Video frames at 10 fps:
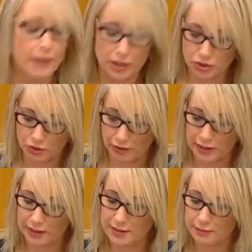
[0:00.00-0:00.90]

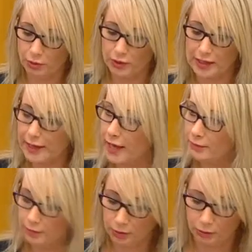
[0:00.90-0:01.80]
mentoring and supporting
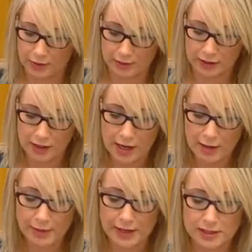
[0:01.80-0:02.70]
capable women
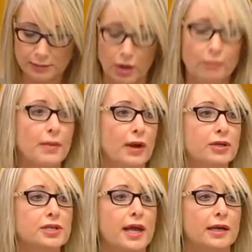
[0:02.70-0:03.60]
based upon
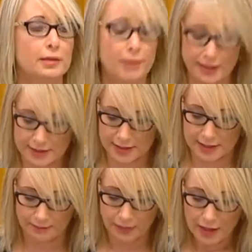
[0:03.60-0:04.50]
merit and
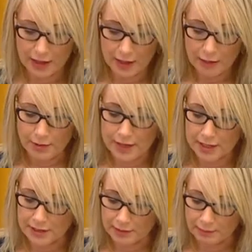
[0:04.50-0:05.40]
capacity. Be
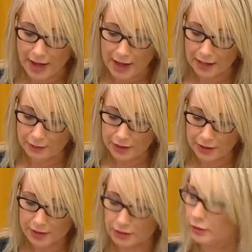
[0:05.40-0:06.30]
it in
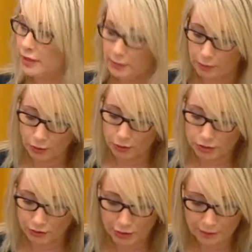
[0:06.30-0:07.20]
Parliament or in the
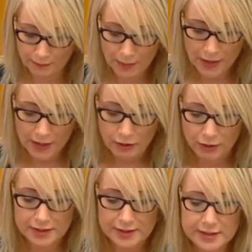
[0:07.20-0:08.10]
boardroom
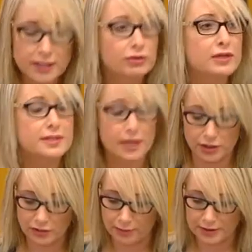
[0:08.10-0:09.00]
or in senior
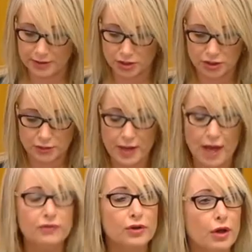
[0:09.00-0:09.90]
executive positions, we
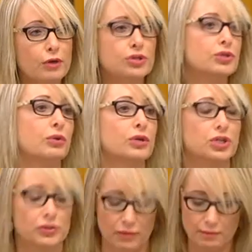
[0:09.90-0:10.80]
have no
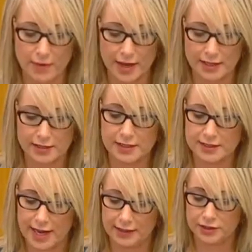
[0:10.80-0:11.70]
shortage of amazing,
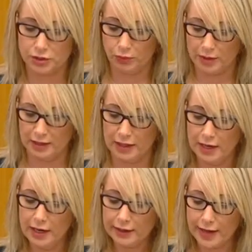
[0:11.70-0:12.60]
talented women
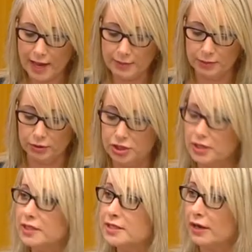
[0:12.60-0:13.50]
capable to
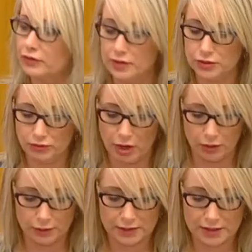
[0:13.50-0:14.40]
conduct these
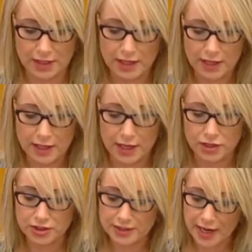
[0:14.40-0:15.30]
roles.
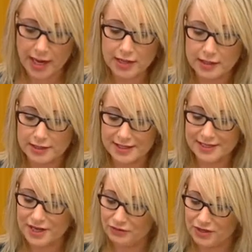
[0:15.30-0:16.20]
And today, and
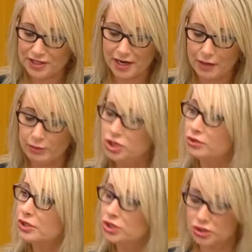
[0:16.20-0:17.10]
indeed every day, we
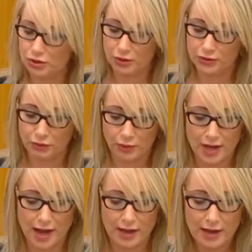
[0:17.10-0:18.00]
should ensure that we
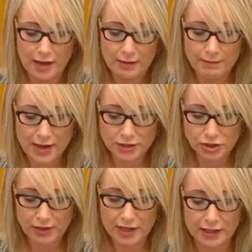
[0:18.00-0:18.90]
are
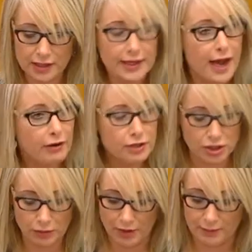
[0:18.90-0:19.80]
mentoring and
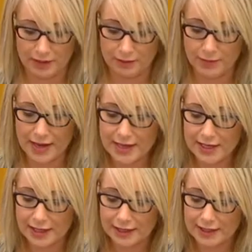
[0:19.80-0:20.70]
encouraging women and making
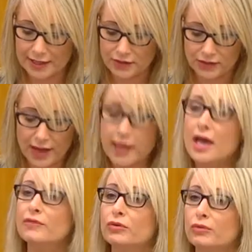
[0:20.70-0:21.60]
it clear that they
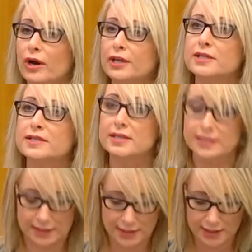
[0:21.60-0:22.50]
have a right to
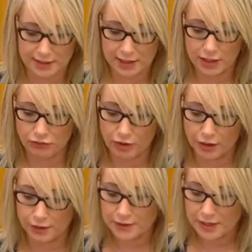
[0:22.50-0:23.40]
succeed in
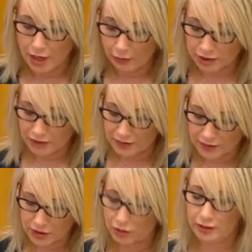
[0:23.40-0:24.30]
roles which have
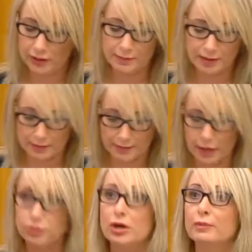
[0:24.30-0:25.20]
historically been
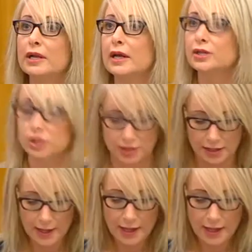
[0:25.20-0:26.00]
male-dominated.